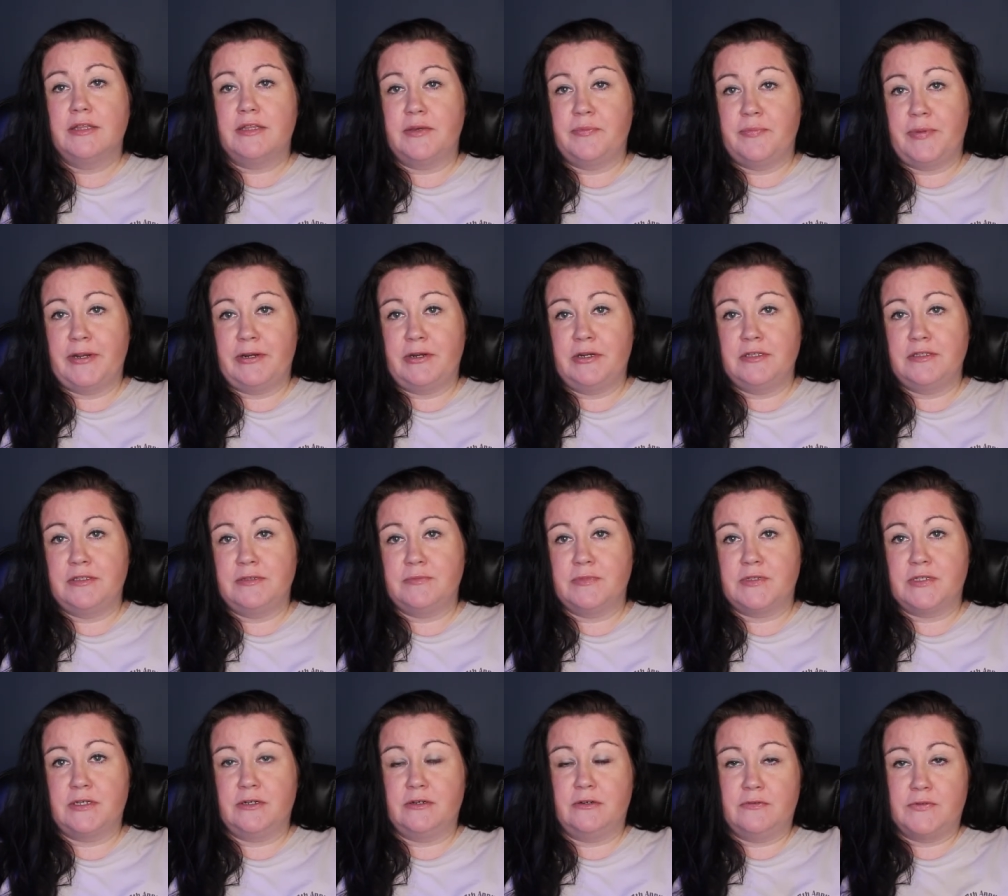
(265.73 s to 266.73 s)
they bury
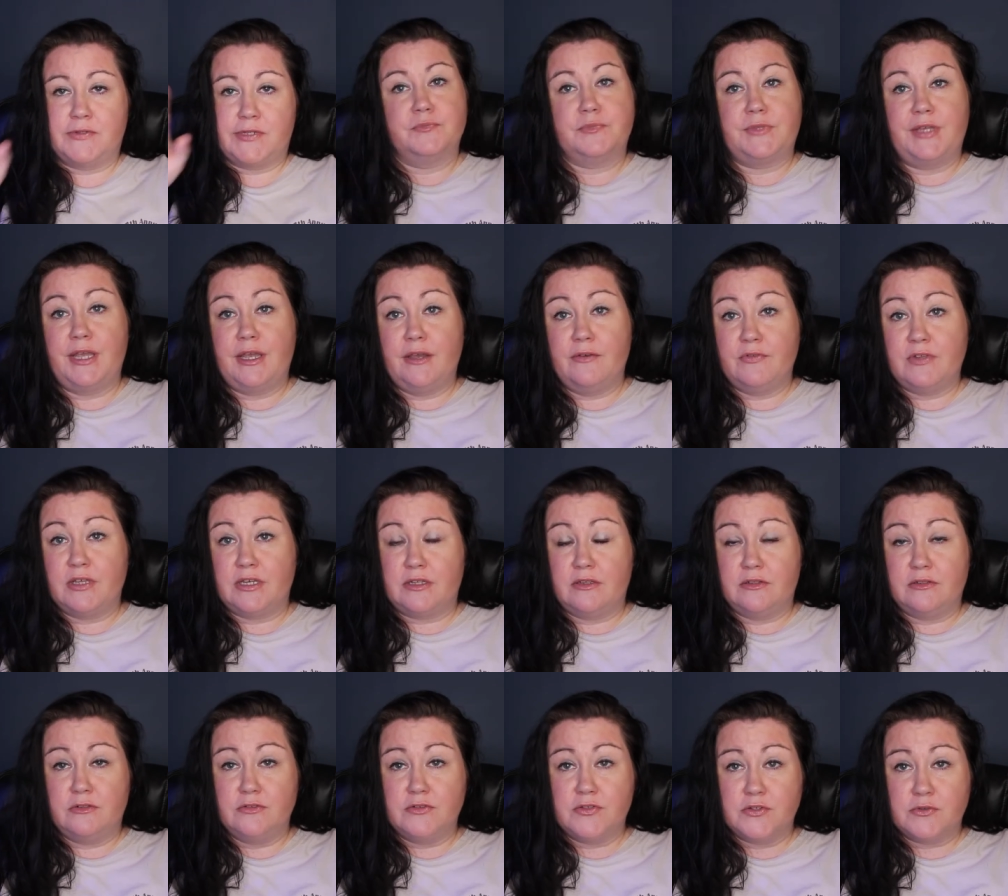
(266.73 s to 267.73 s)
themselves. They have like a
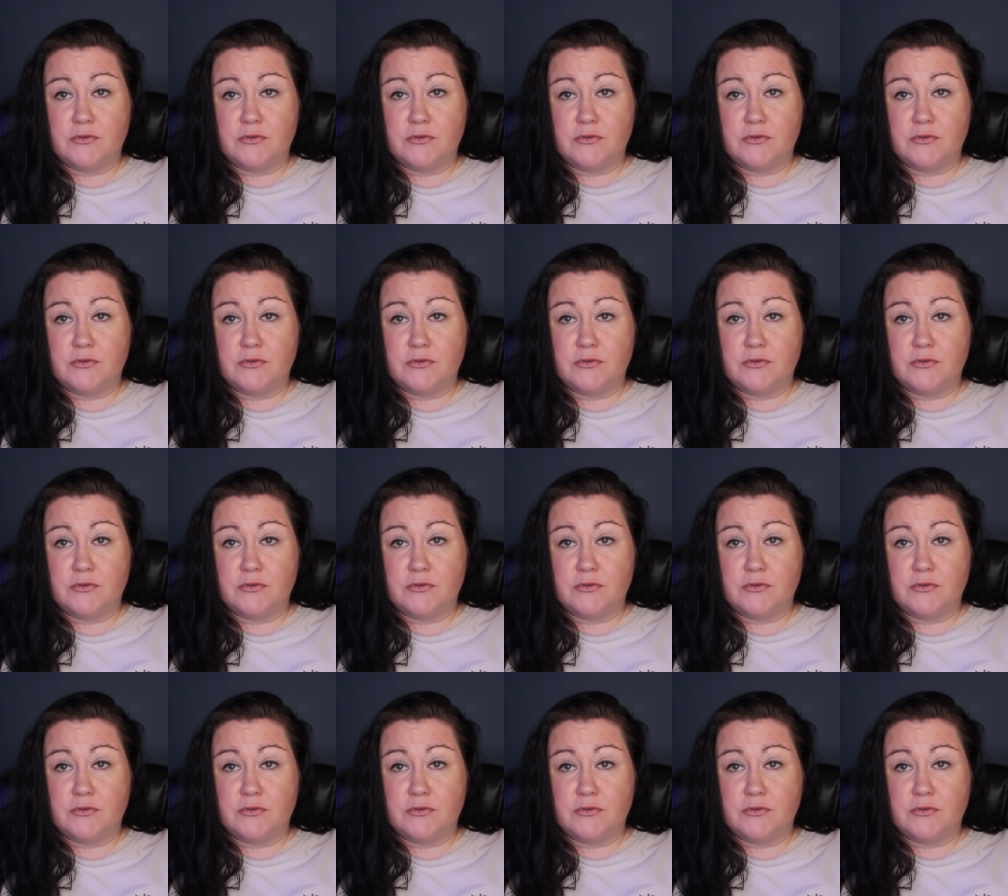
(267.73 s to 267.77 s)
little